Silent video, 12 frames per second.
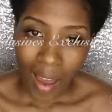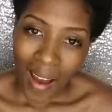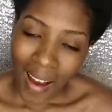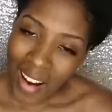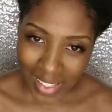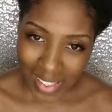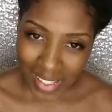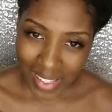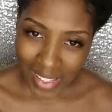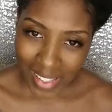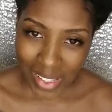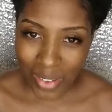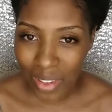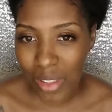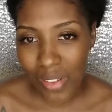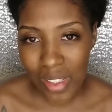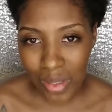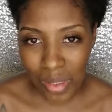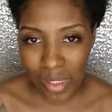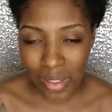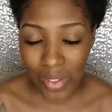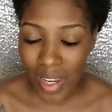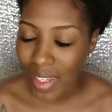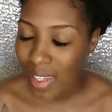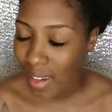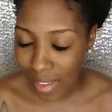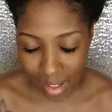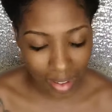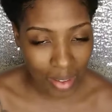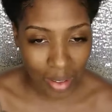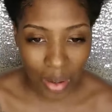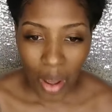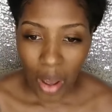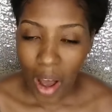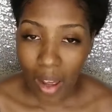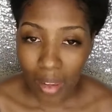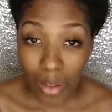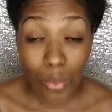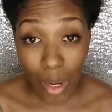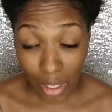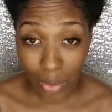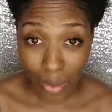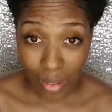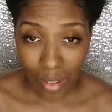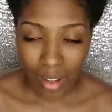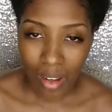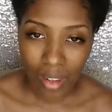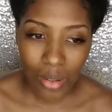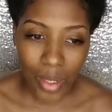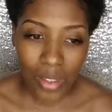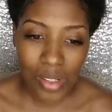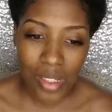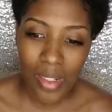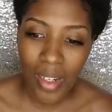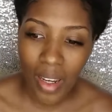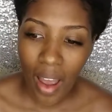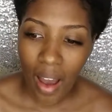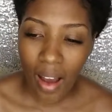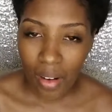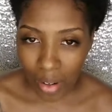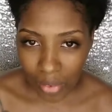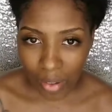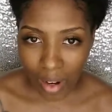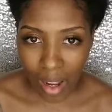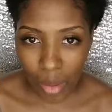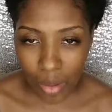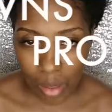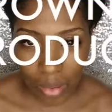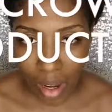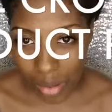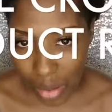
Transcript: Hi everybody, it's Cassie with Elusive Exclusives, and yes, I look regular. I look regular today. However, I'm going to be doing a how-to